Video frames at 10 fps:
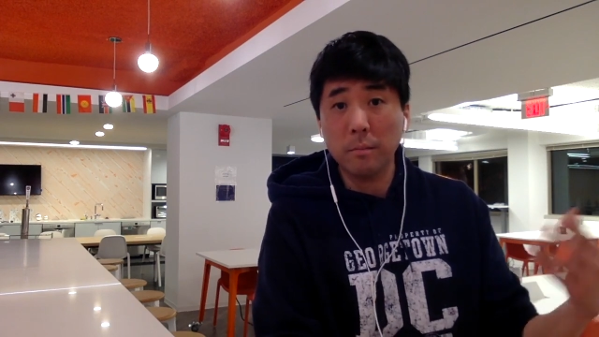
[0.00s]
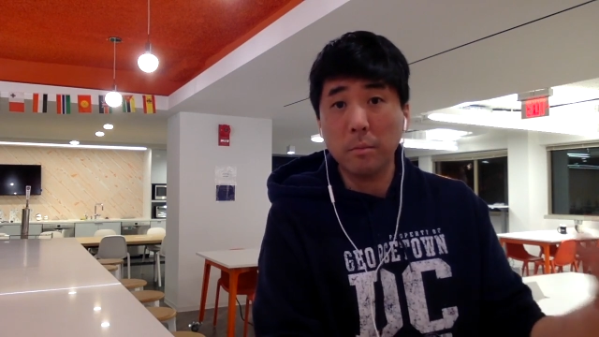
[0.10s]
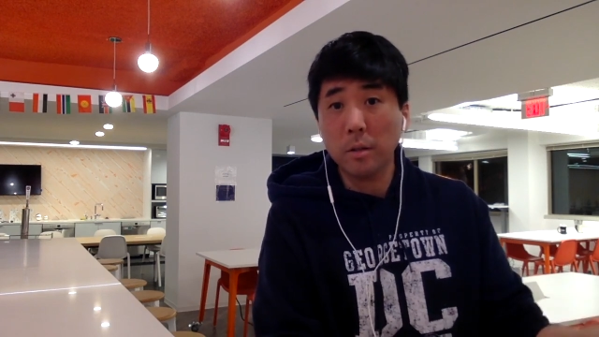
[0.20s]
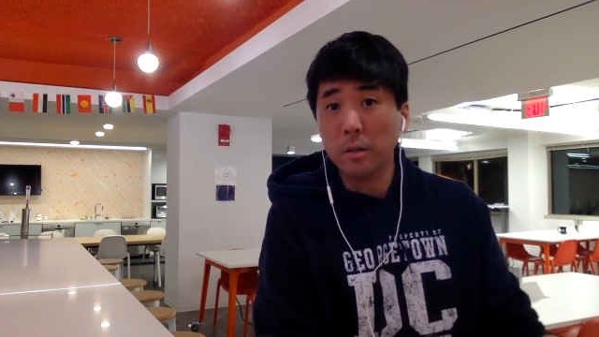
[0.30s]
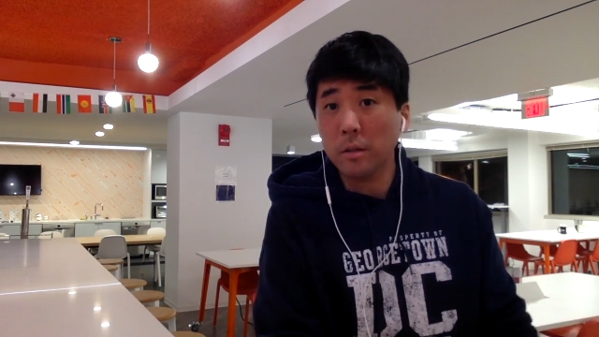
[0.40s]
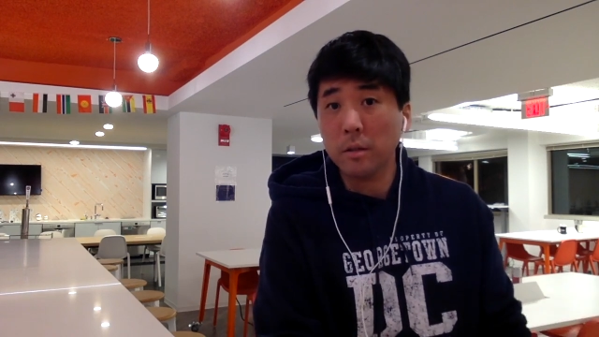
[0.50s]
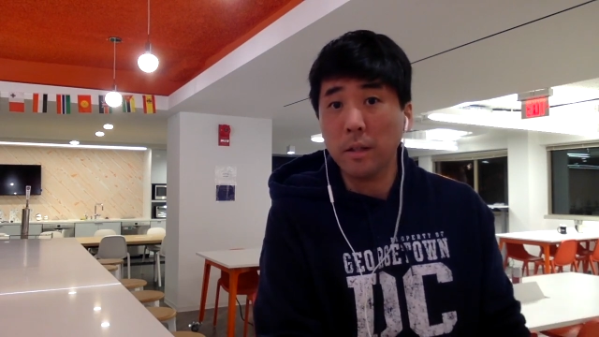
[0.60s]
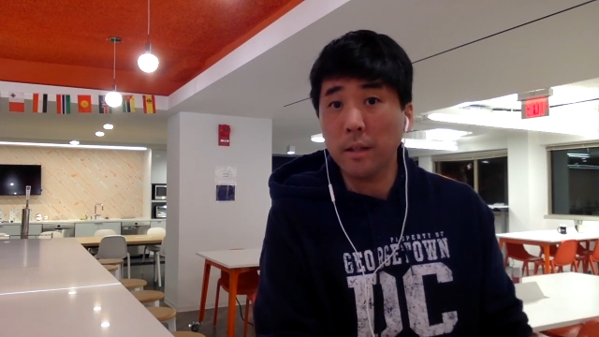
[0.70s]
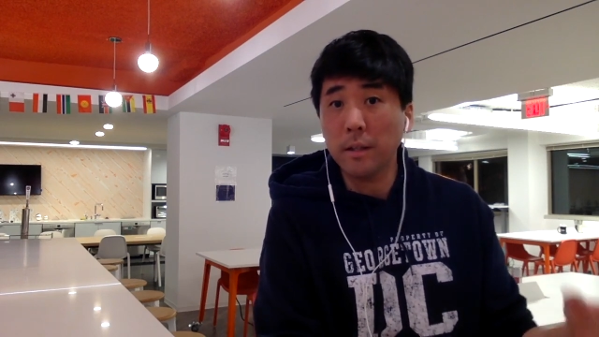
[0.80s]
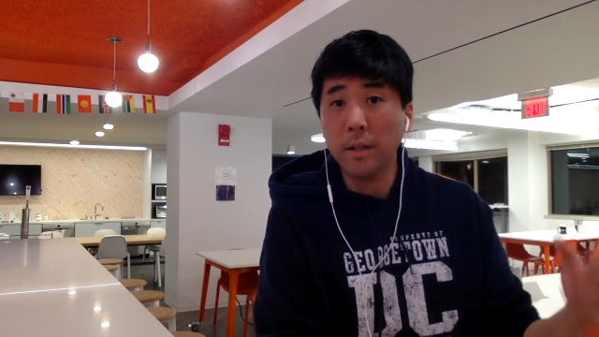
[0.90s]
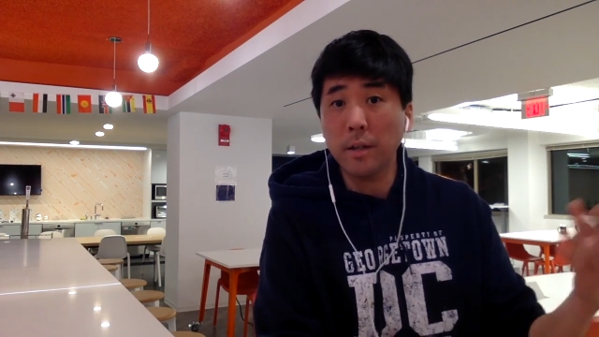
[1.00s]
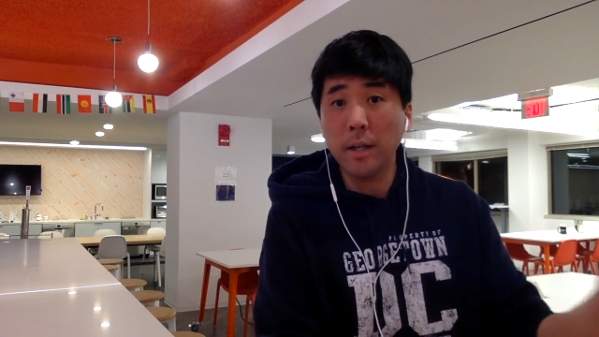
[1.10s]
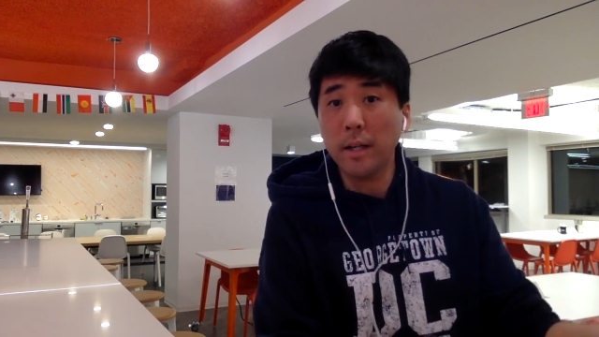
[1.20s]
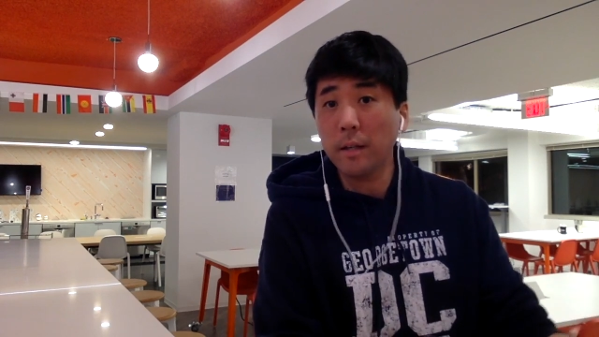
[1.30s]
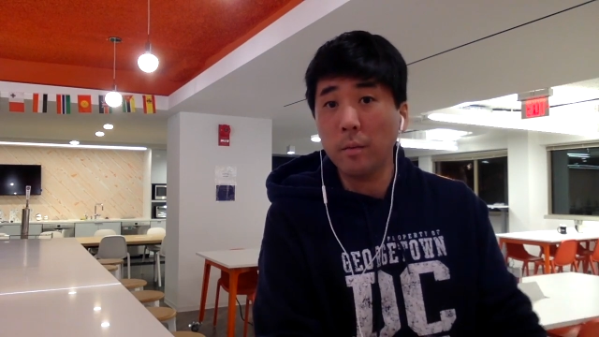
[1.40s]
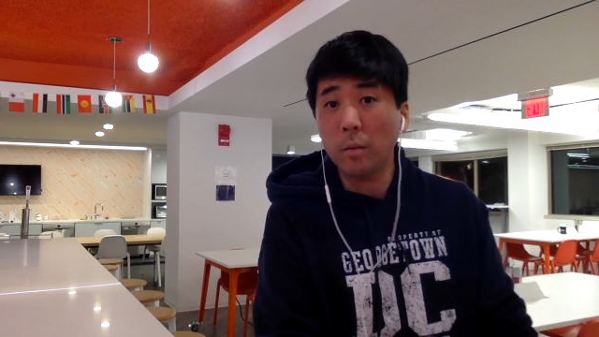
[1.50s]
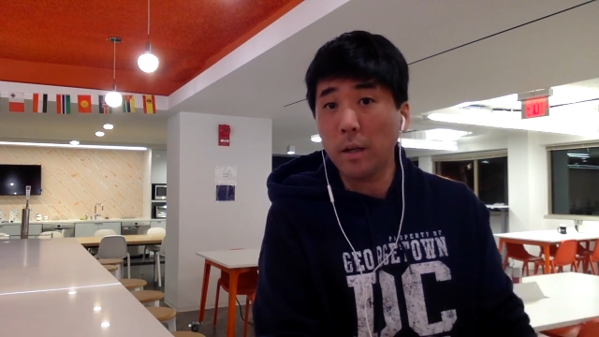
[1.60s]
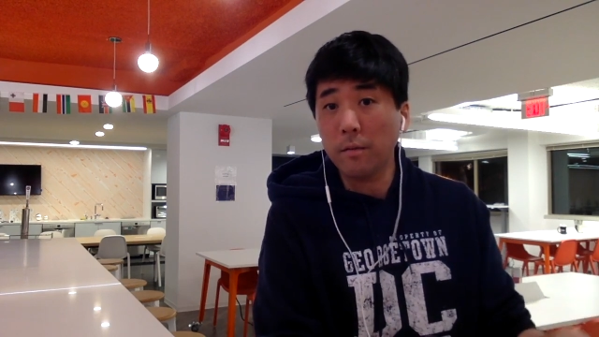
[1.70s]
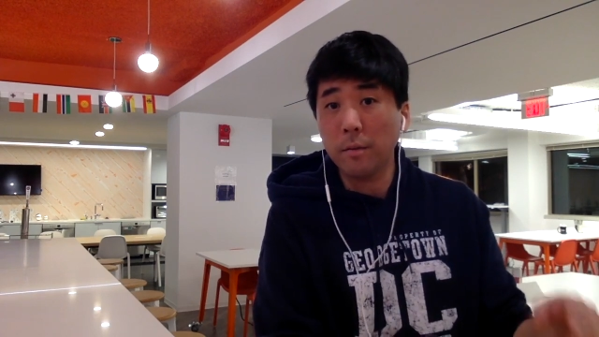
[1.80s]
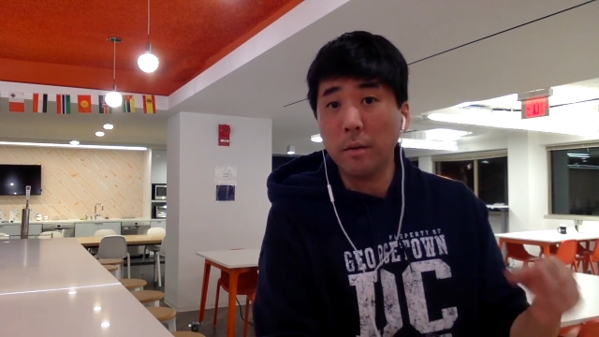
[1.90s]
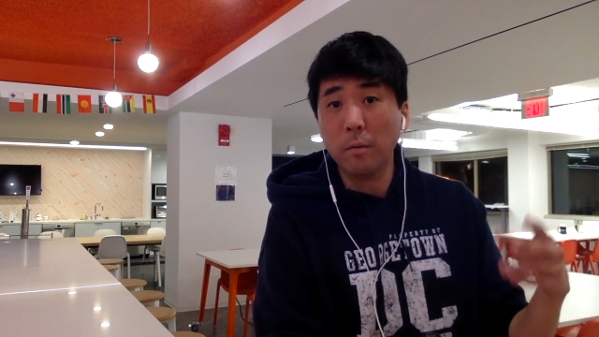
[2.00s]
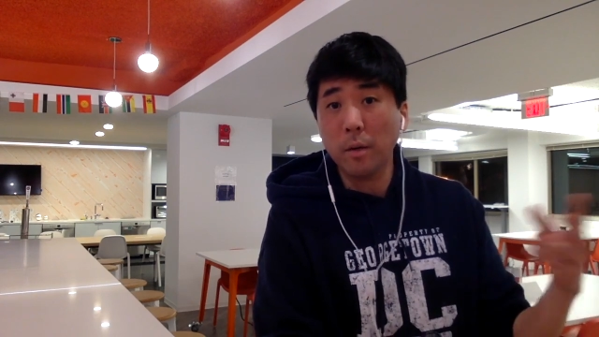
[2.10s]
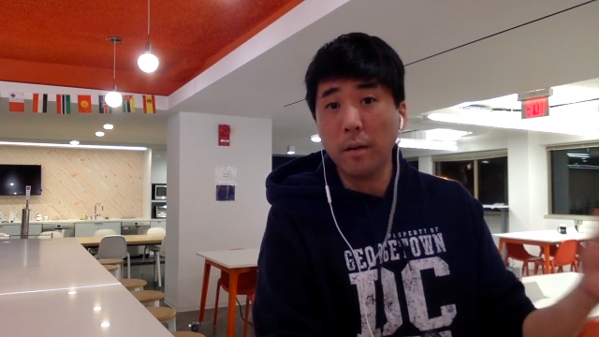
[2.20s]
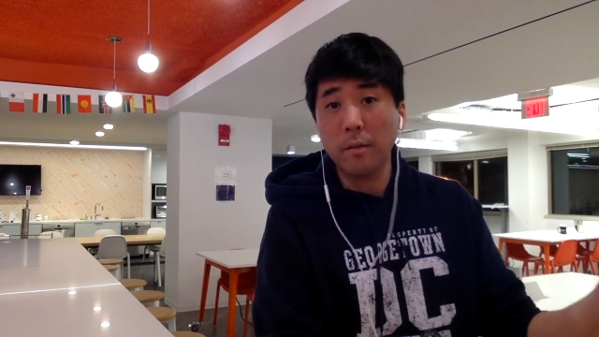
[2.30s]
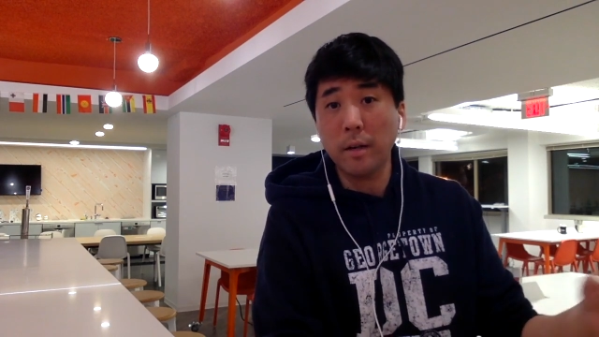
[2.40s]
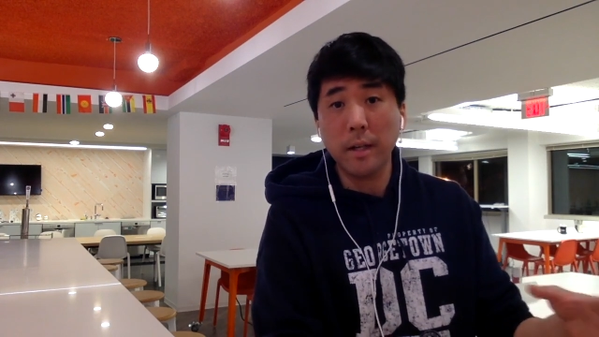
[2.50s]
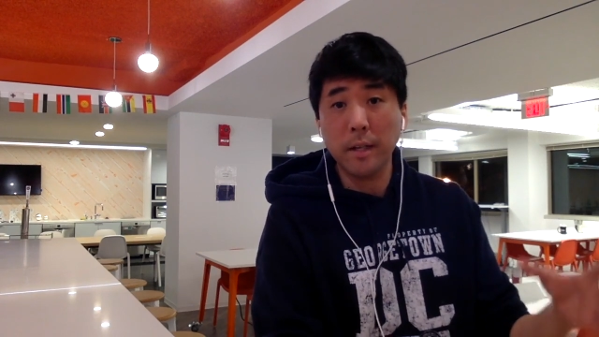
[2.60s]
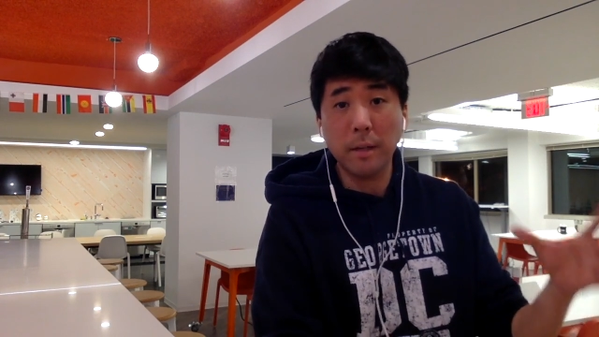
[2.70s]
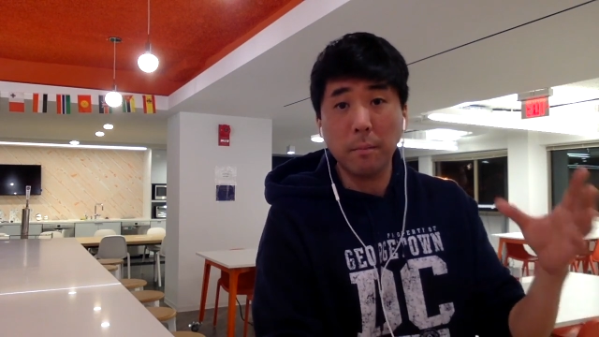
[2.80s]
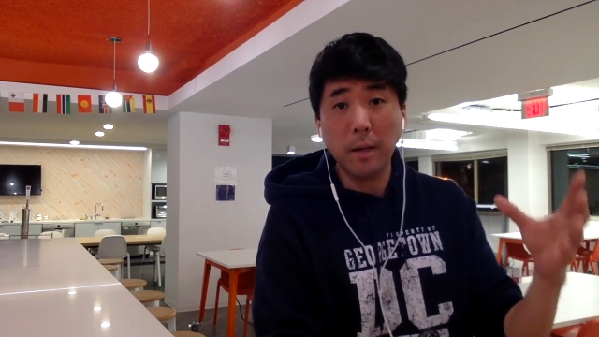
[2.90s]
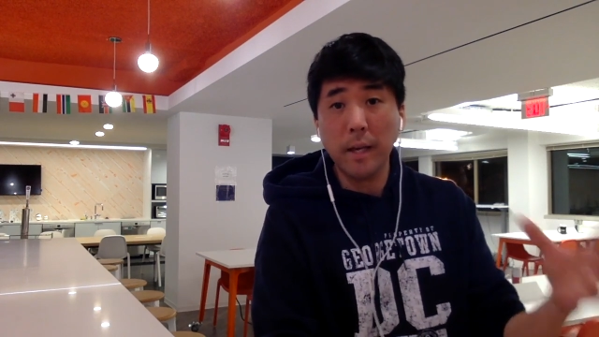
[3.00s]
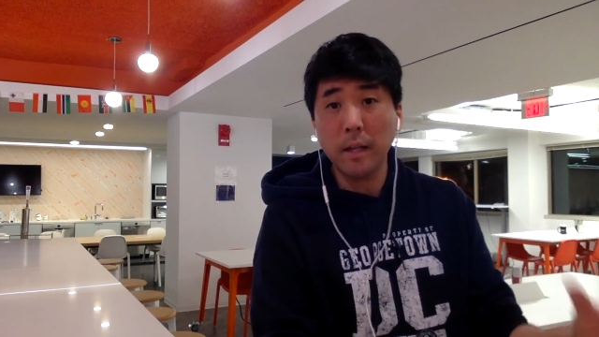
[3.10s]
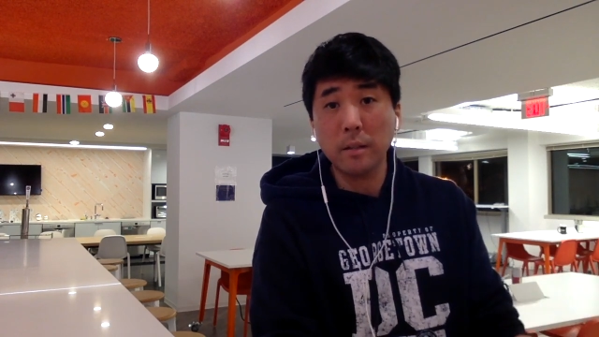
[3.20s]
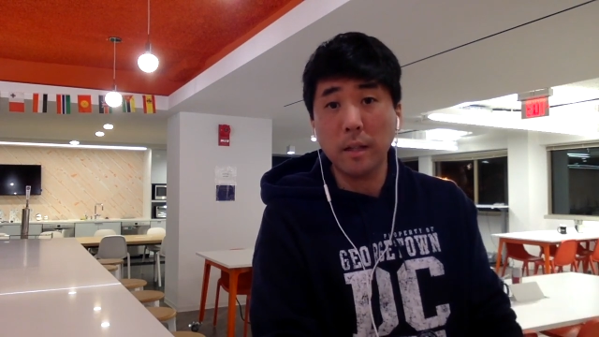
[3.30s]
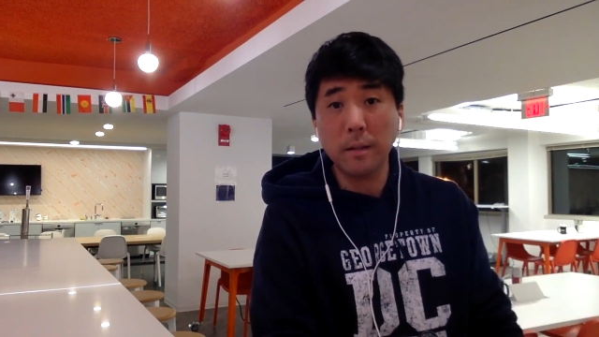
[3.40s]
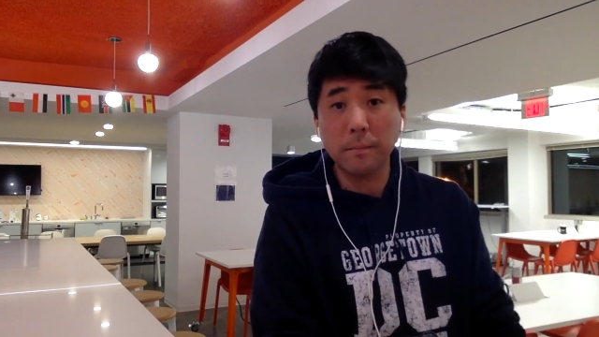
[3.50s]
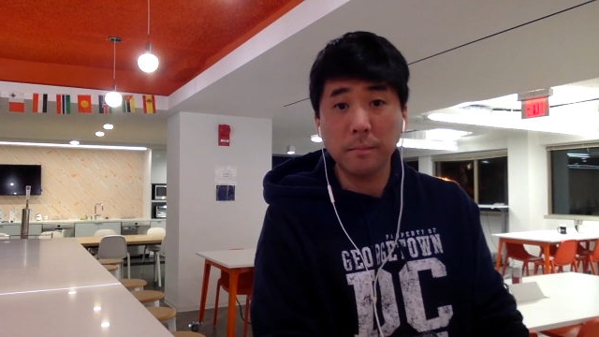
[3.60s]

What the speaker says: books and internet and whatever I can get my hands on.